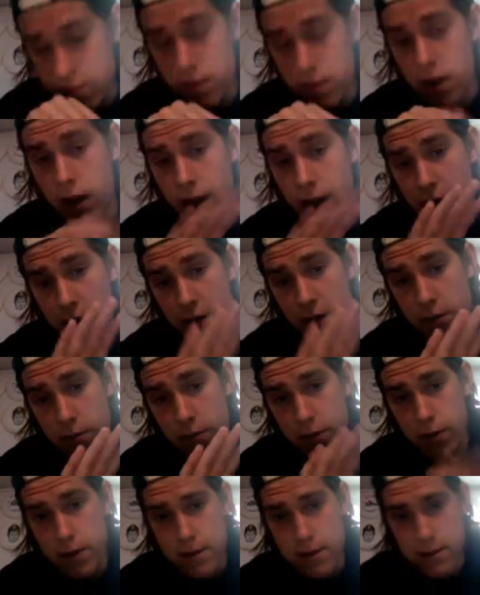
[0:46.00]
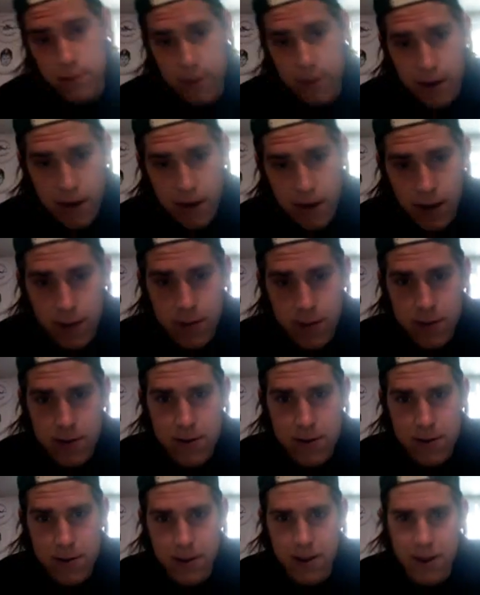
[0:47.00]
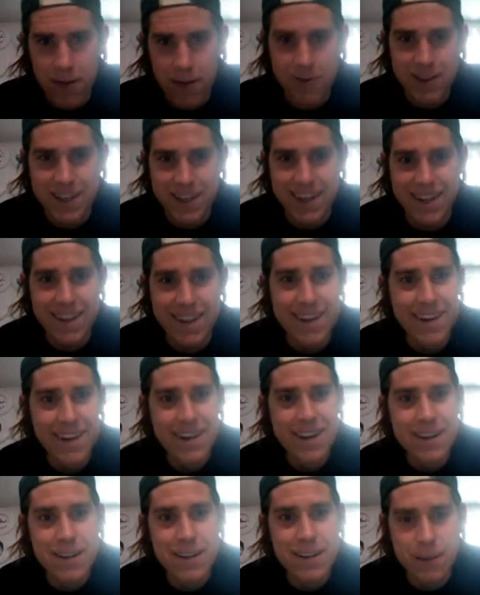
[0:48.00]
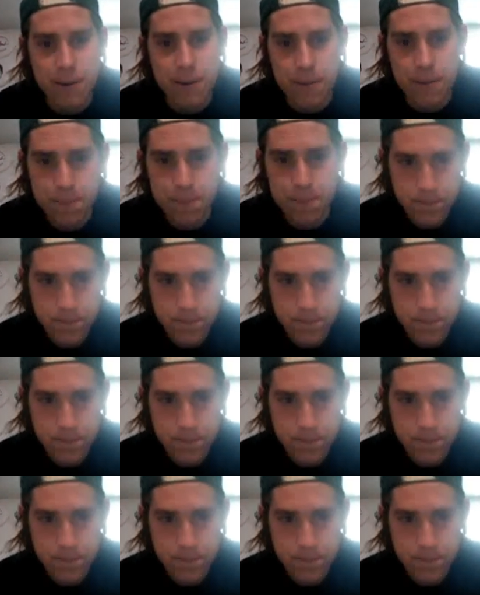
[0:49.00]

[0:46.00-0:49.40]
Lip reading: I have played some games. No, I'm just kidding. So,